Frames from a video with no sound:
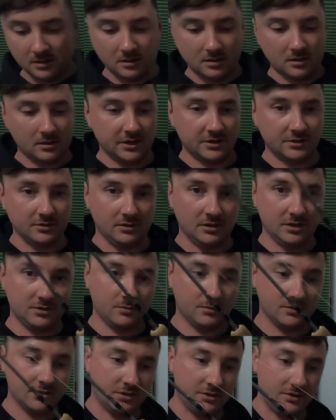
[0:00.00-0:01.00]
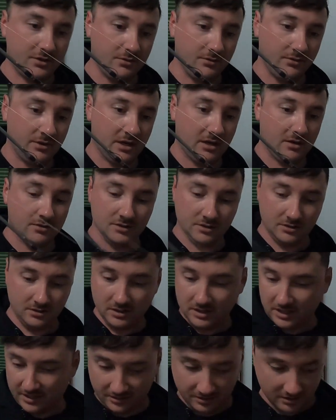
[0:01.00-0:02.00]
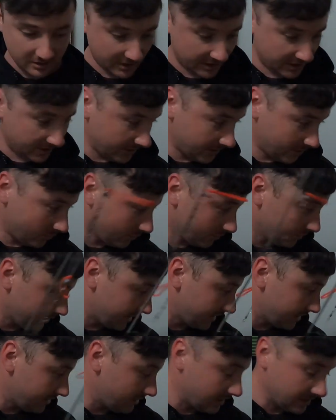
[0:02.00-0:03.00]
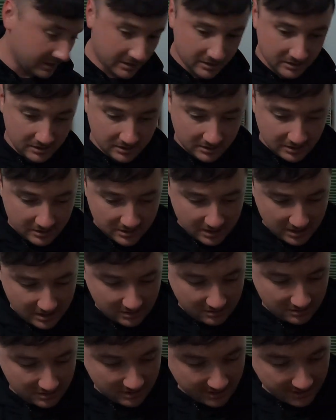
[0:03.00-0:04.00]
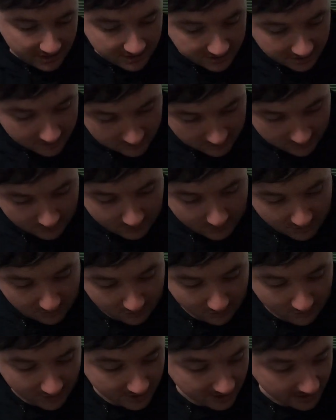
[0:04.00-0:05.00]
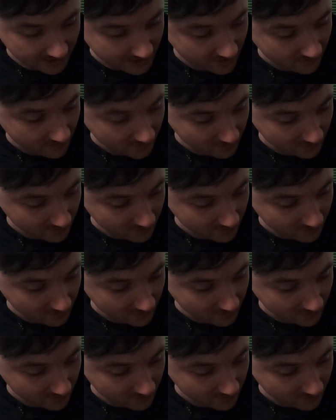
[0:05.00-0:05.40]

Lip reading: Okay, so this one's a 2000. I thought I only had... I guess I don't remember what I have